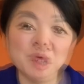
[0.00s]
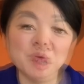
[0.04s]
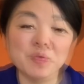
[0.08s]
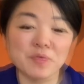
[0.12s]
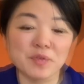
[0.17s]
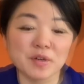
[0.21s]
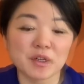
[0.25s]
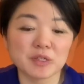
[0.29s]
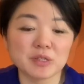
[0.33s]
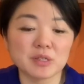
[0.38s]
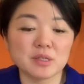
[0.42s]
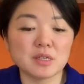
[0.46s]
Bible
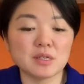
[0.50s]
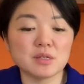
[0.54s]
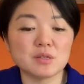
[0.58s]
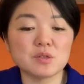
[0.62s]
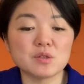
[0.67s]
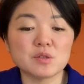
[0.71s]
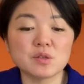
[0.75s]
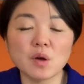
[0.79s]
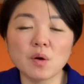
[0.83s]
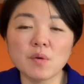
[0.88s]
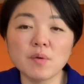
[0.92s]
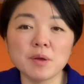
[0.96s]
verse time.
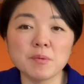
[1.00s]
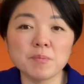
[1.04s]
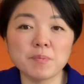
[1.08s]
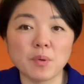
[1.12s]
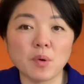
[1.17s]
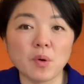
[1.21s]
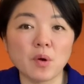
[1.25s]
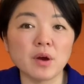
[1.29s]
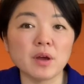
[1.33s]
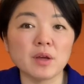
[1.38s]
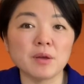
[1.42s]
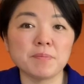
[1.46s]
is so
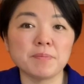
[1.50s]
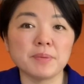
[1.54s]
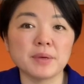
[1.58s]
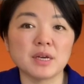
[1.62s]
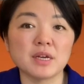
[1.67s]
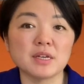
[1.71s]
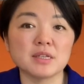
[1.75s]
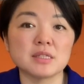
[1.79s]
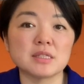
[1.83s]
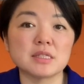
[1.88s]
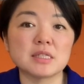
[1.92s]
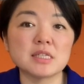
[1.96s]
important
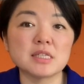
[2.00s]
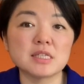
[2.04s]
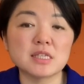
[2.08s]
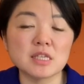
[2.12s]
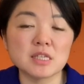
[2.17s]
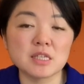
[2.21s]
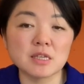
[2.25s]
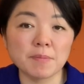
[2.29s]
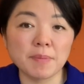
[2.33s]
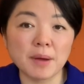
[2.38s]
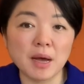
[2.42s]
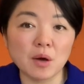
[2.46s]
because this
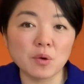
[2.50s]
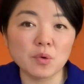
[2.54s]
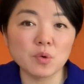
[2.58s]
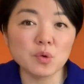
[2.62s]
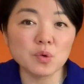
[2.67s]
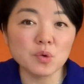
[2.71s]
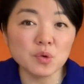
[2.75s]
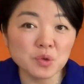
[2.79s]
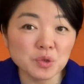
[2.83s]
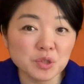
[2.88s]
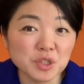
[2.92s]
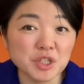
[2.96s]
is about
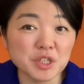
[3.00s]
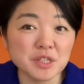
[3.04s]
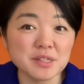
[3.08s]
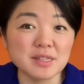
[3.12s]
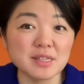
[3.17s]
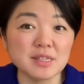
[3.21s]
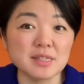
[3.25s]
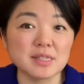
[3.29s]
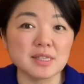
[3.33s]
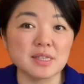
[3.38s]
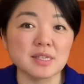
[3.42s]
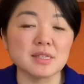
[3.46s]
who
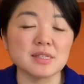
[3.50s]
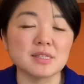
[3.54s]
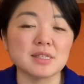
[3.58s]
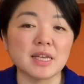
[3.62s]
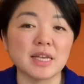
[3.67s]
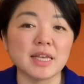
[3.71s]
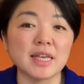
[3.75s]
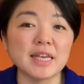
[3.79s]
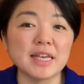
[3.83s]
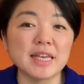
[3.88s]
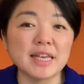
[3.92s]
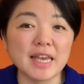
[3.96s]
Jesus is, that
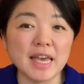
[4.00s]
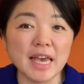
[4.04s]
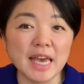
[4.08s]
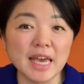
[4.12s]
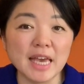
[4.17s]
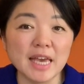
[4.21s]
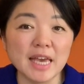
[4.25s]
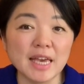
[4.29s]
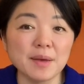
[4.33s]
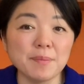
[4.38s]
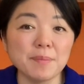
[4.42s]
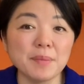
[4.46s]
he
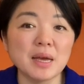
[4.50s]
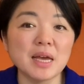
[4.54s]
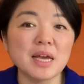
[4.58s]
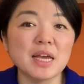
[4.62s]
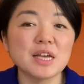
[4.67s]
came